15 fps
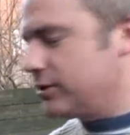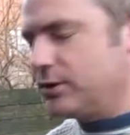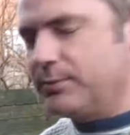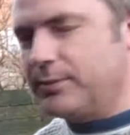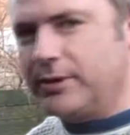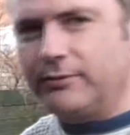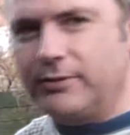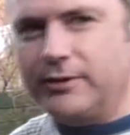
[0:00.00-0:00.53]

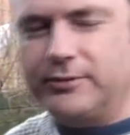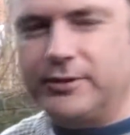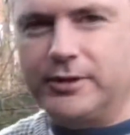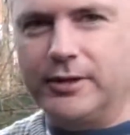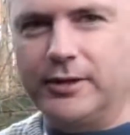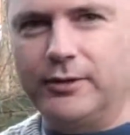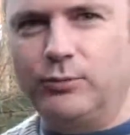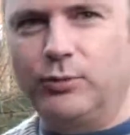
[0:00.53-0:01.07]
somewhere around
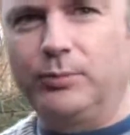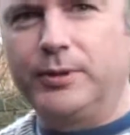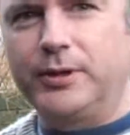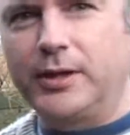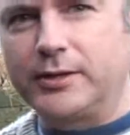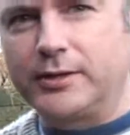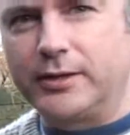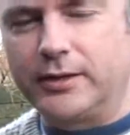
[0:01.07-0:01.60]
here we'll be
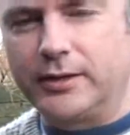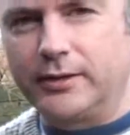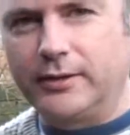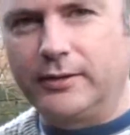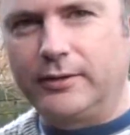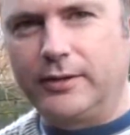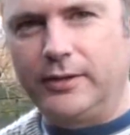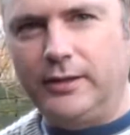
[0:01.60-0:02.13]
getting
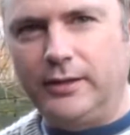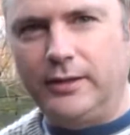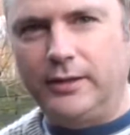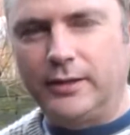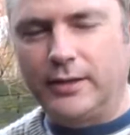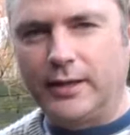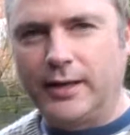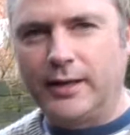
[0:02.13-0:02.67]
the
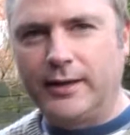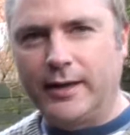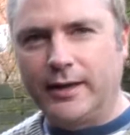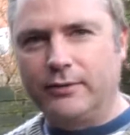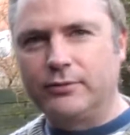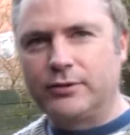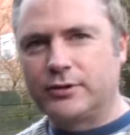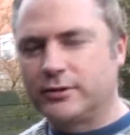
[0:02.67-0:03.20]
hen
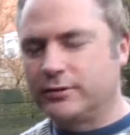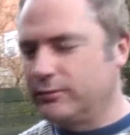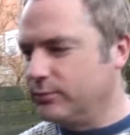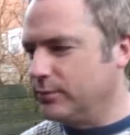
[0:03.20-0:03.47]
house,